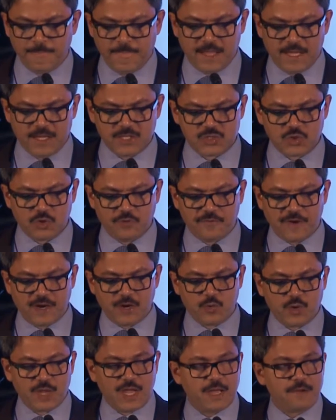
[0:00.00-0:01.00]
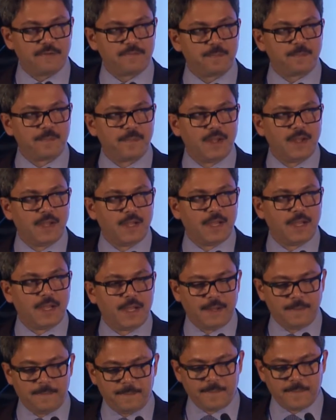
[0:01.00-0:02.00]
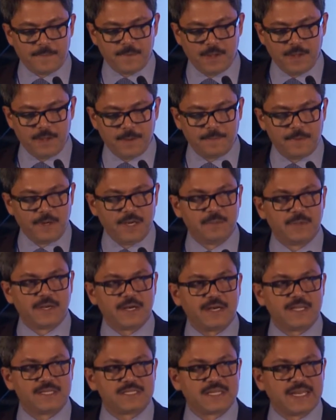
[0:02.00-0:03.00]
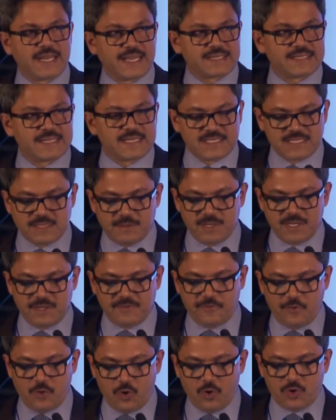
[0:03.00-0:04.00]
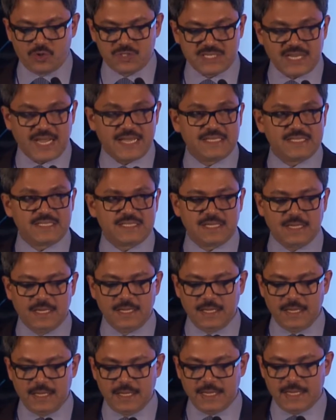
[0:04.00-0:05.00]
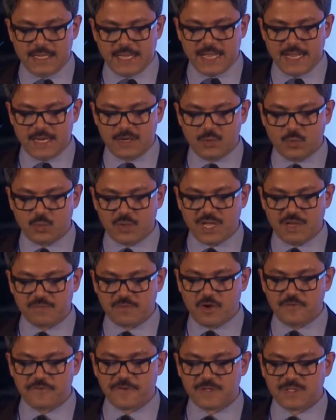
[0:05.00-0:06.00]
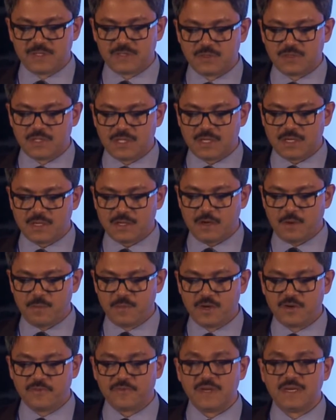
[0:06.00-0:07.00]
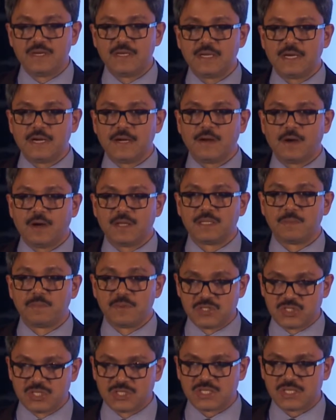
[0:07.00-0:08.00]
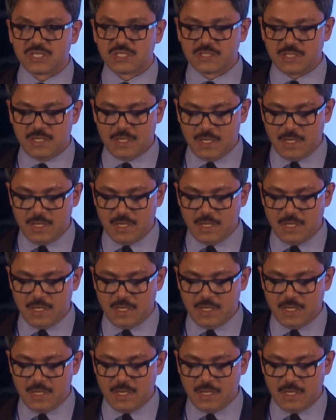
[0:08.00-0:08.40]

Uh, so far we have uh, preliminarily selected seventy-four sites, and we have offered to the government of India and the businesses